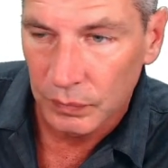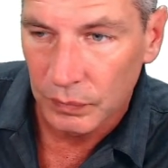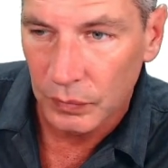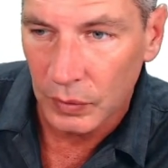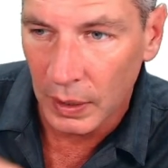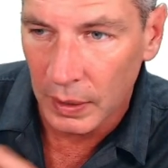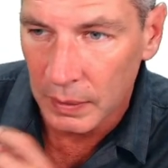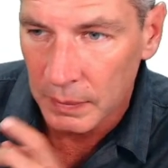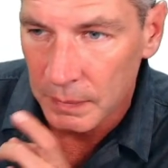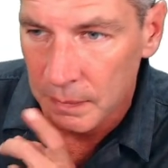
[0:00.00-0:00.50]

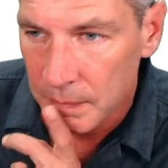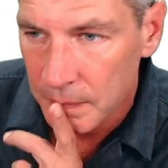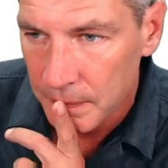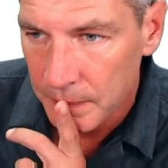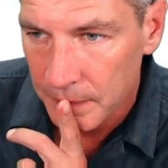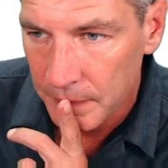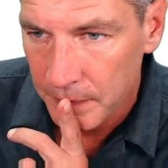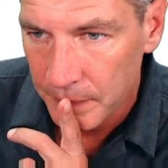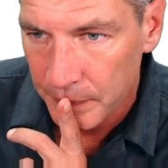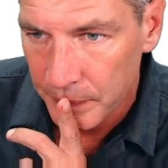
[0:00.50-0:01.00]
Yeah?
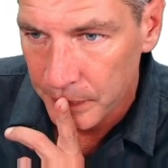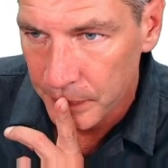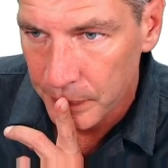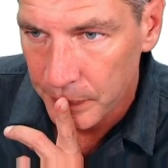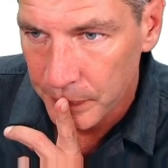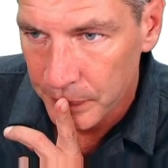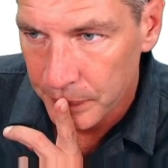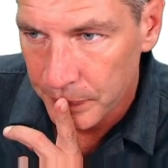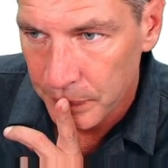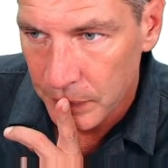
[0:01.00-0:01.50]

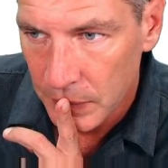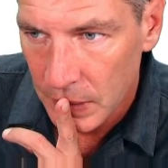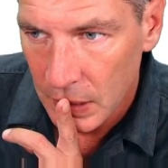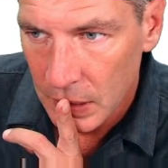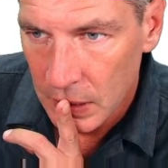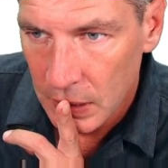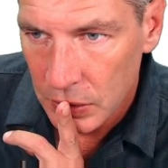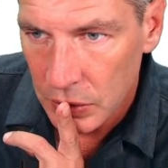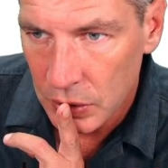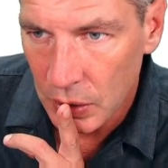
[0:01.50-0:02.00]

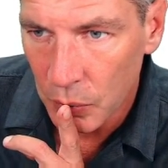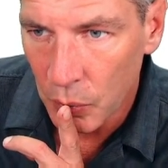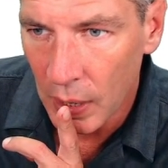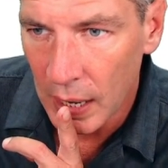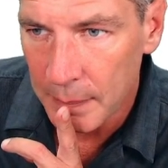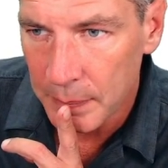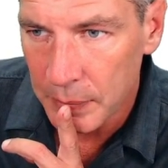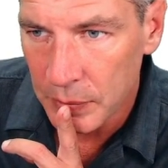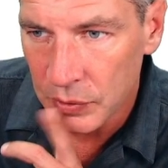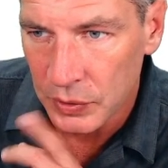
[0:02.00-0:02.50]
So what
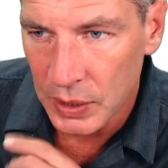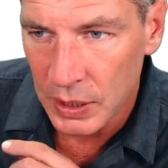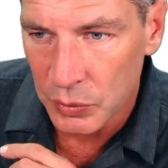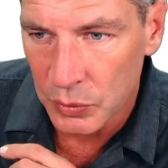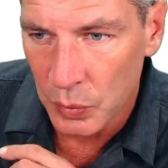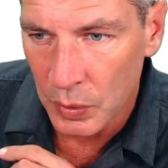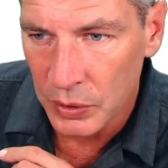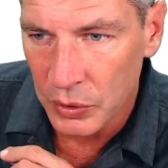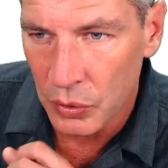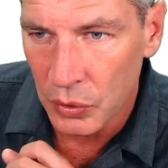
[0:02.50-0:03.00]
happens is
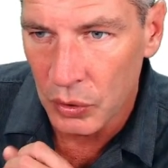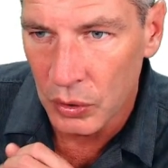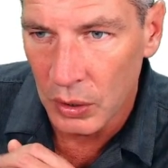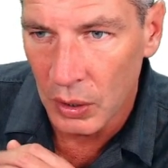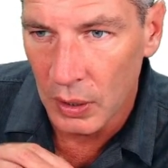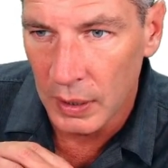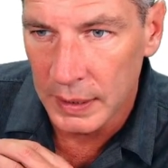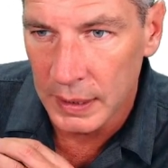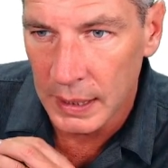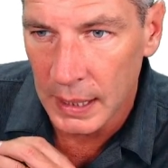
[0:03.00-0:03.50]
when you're
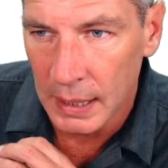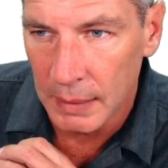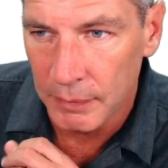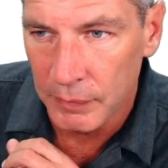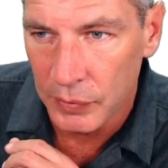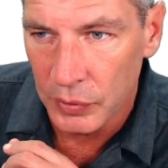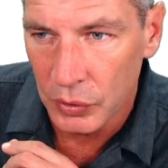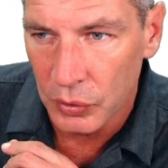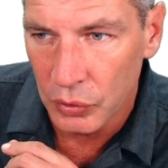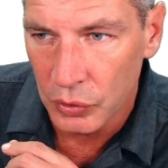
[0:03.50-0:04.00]
lining up
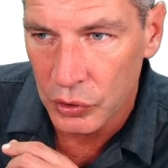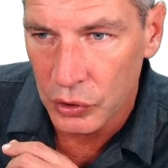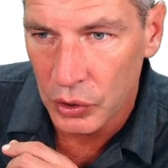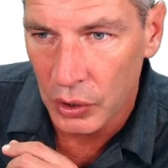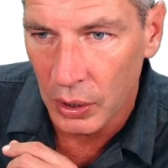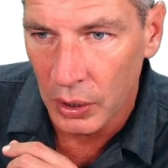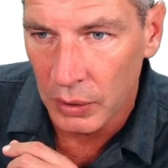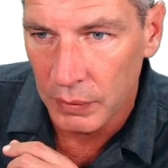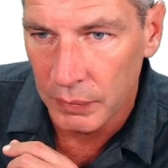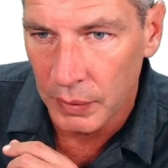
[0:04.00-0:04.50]
for your
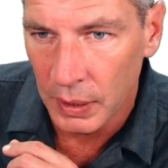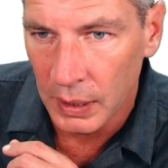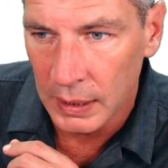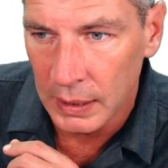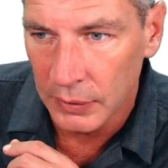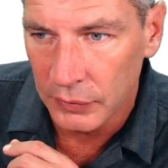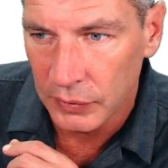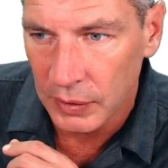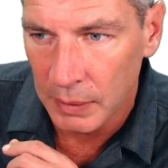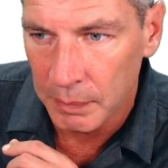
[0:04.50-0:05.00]
shot, right,
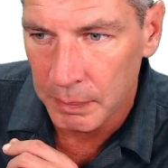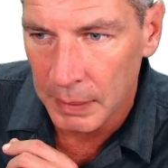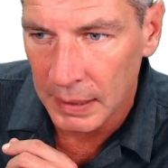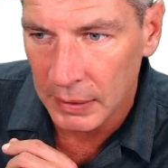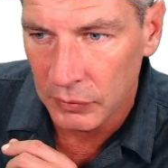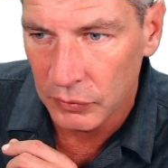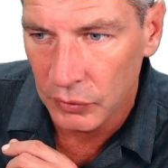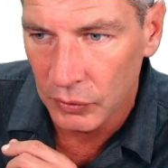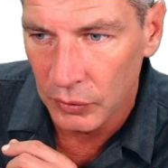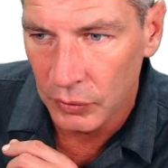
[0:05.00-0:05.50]
let's get
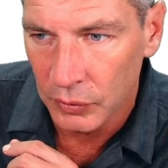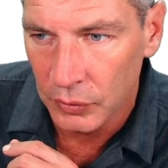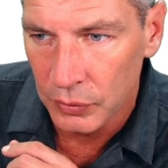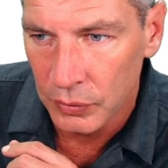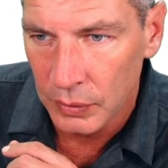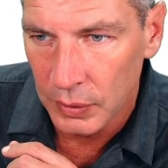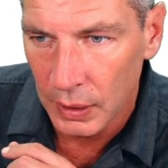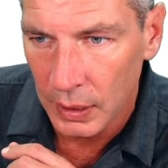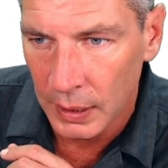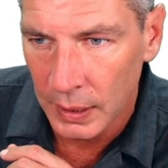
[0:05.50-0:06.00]
back to
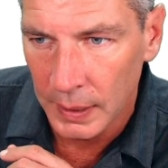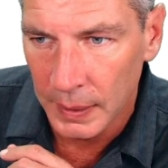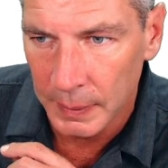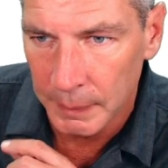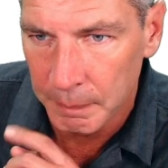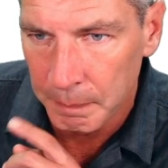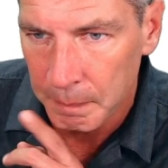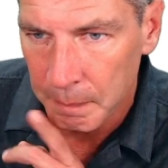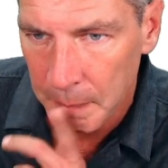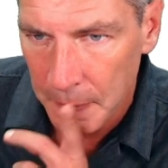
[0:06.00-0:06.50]

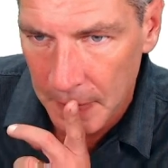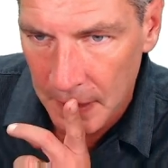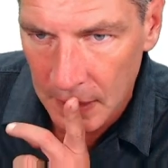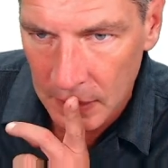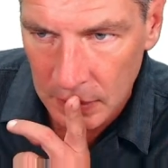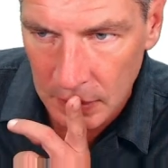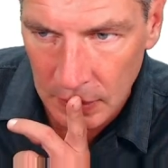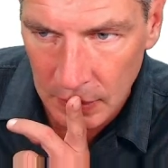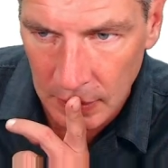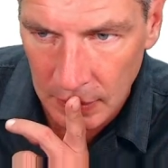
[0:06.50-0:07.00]

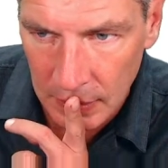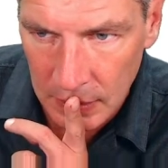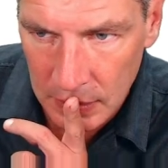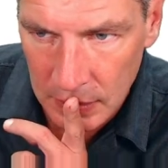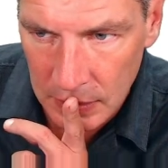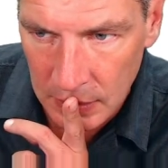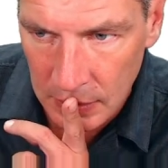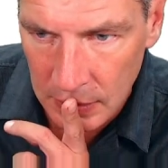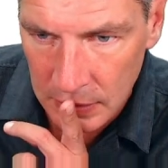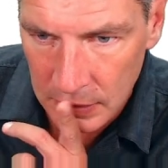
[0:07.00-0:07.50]
the iron
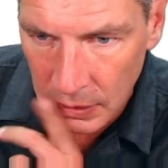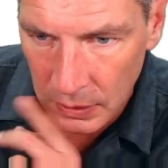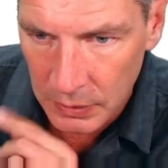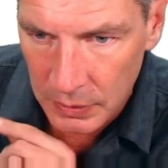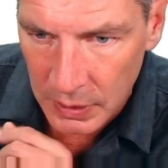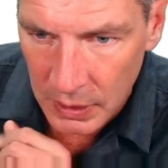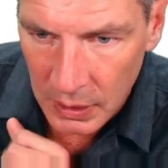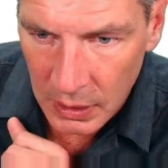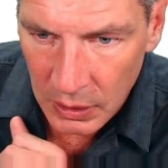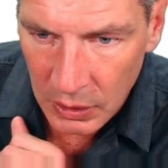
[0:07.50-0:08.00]
sight. So
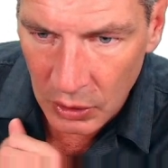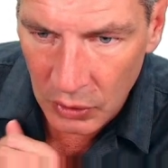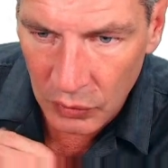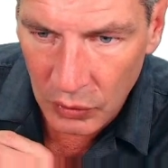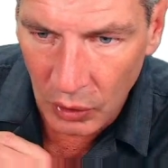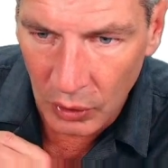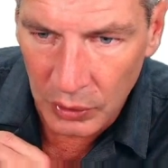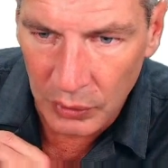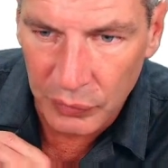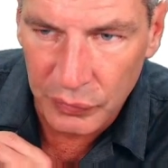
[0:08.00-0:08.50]
you've
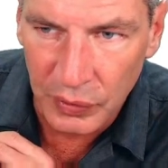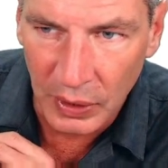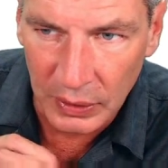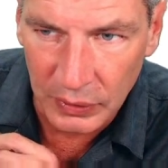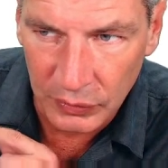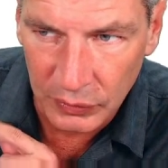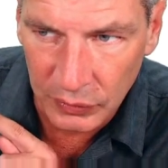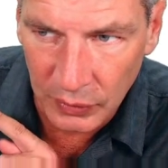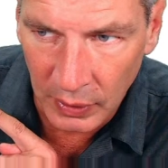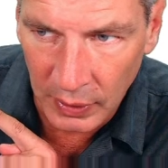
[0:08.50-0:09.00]
got the
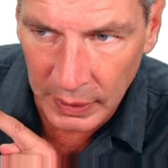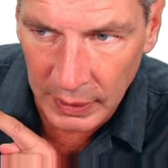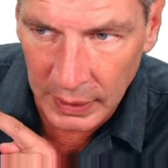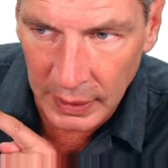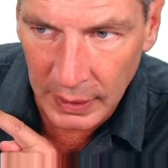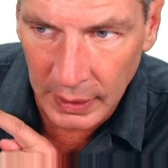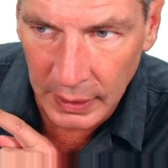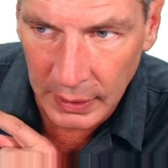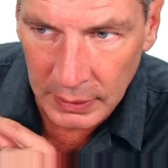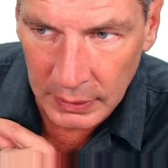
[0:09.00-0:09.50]
front sight
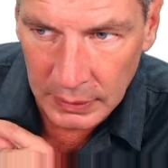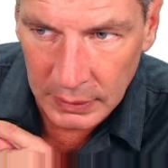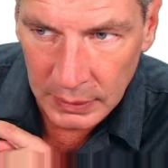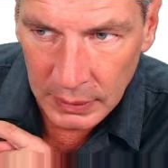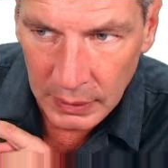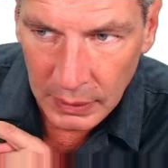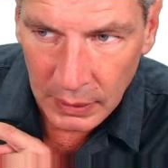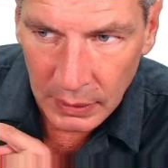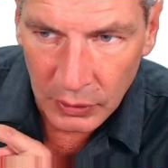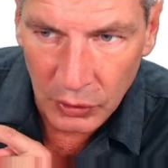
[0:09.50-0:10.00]
here.
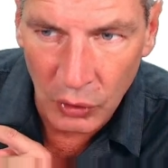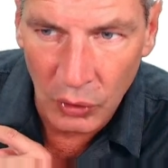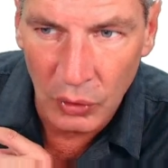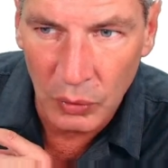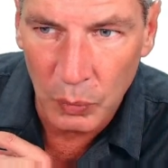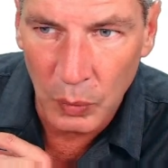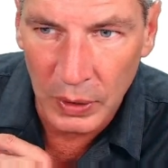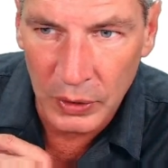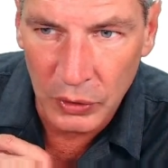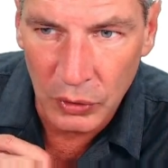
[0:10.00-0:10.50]

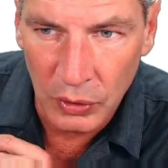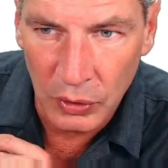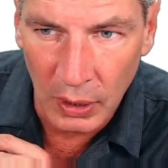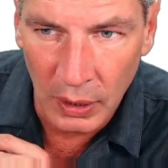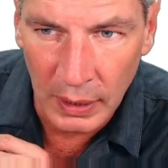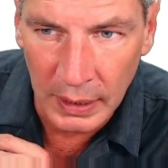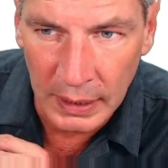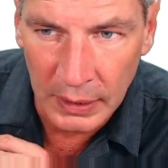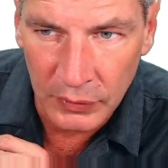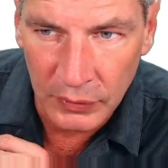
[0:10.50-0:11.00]
When your
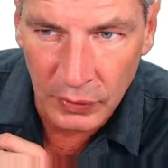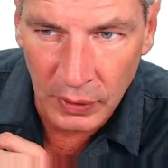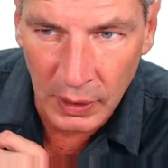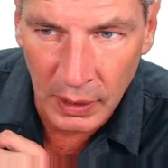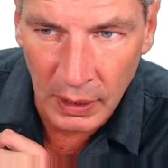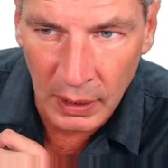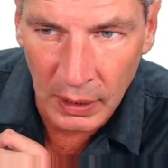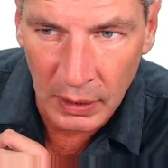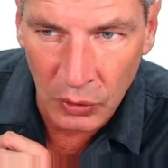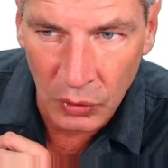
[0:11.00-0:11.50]
eye is
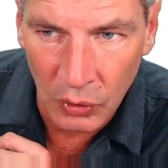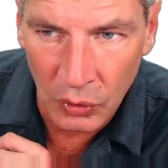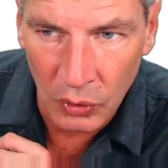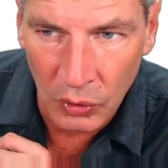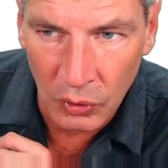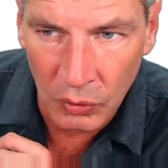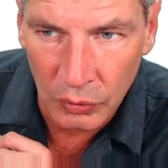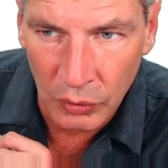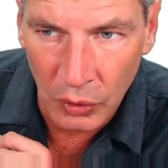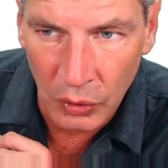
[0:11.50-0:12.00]
here,
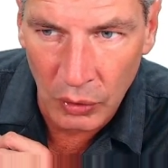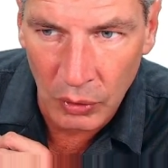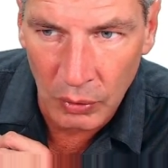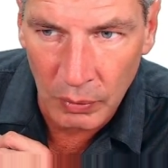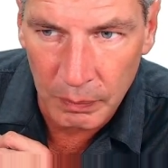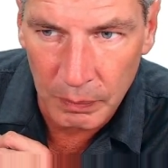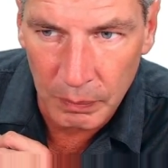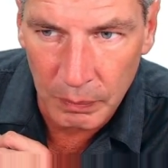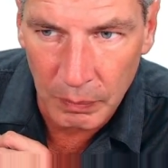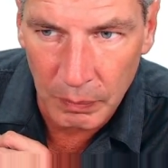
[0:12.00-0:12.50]

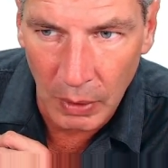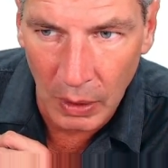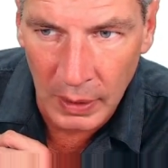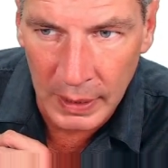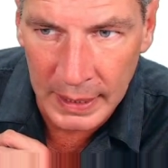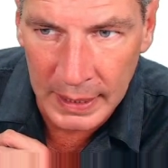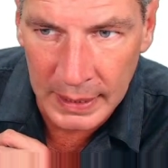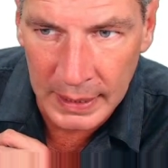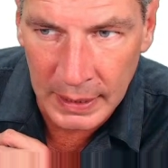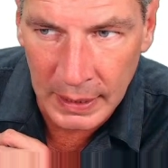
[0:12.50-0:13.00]
you're
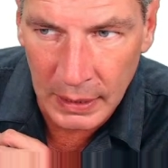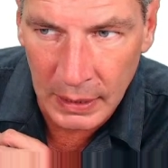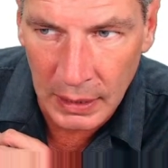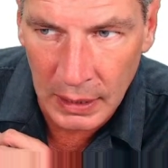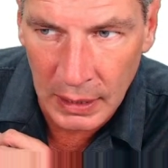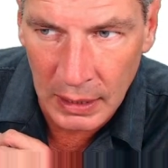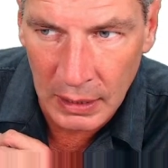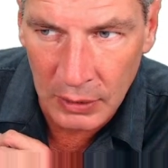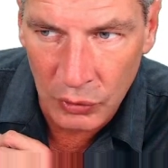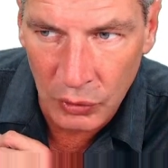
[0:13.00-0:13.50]
eyeing it
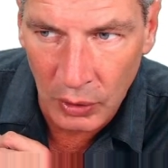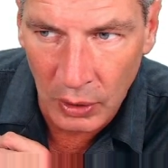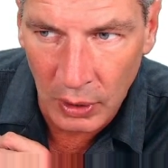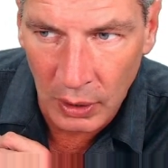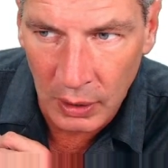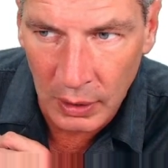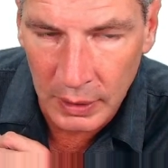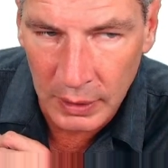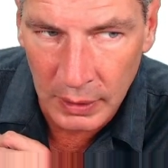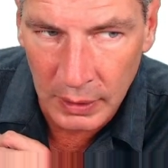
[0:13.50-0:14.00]
here and you're
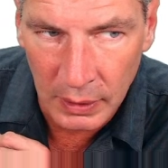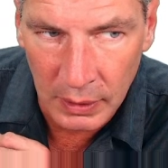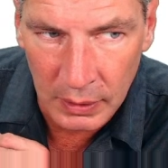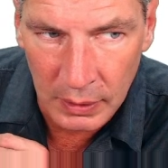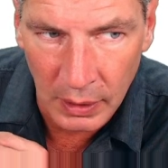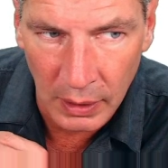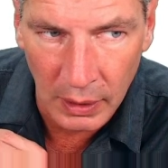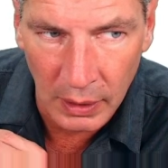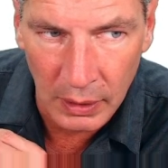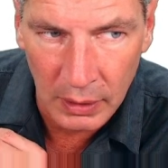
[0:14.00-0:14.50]
eyeing it
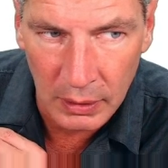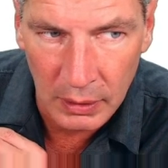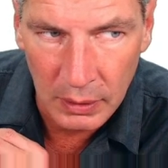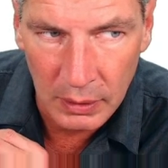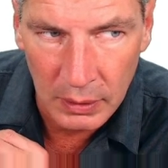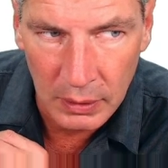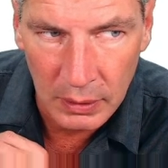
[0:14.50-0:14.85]
there.